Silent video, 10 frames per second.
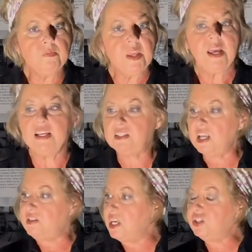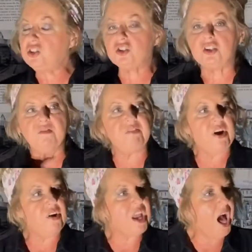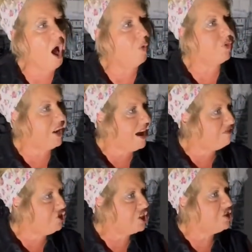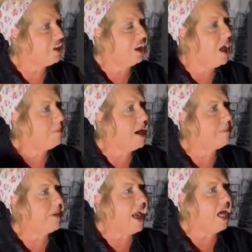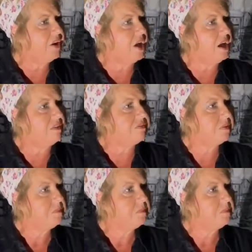He said, this is the very hole that I've just clumb up out of.